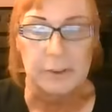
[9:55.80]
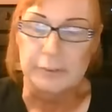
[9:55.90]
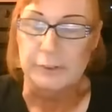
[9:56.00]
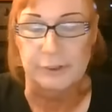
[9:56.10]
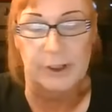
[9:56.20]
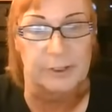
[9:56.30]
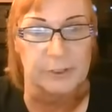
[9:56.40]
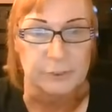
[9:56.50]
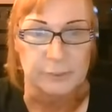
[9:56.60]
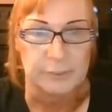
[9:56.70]
they're skinny
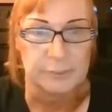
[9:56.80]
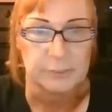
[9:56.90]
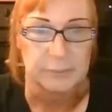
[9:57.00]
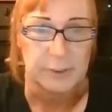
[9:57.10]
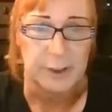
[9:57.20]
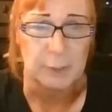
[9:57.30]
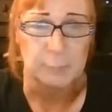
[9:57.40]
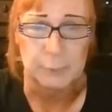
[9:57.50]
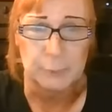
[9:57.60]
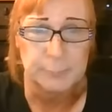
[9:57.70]
as a rail, they have
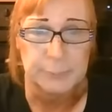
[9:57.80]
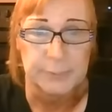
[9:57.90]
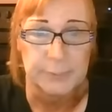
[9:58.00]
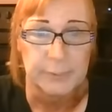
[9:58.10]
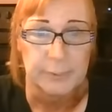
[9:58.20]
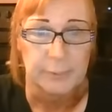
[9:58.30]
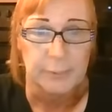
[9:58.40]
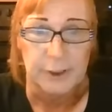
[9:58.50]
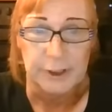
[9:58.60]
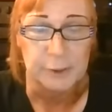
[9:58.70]
boobs,
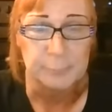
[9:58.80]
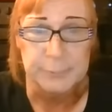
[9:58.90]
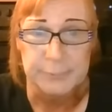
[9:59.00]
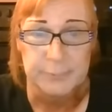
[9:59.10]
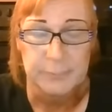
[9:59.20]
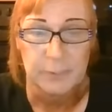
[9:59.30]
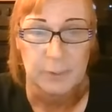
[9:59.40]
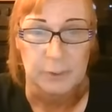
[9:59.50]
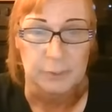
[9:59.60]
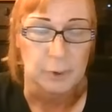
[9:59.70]
hips,
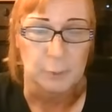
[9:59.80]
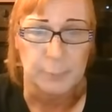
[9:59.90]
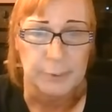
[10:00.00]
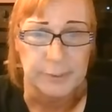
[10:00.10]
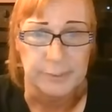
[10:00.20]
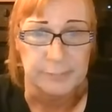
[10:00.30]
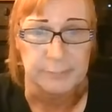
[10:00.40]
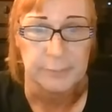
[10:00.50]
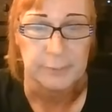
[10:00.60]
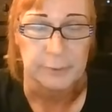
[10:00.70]
long pretty
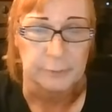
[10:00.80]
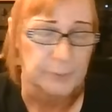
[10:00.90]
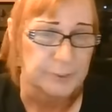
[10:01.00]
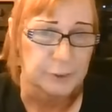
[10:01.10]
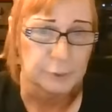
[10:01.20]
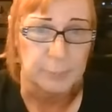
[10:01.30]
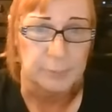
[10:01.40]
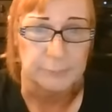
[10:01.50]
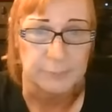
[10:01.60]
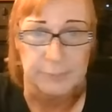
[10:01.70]
hair, their face is
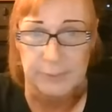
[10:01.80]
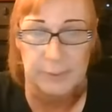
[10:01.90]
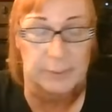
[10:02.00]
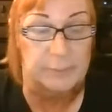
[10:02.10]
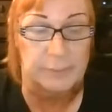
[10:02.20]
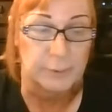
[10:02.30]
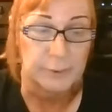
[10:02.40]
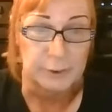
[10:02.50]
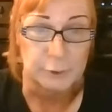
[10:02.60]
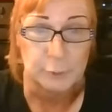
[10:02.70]
perfect, They know
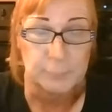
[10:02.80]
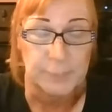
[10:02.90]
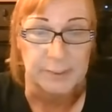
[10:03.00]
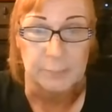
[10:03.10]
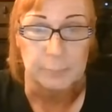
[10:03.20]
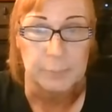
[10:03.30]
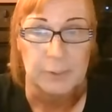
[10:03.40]
how to do makeup.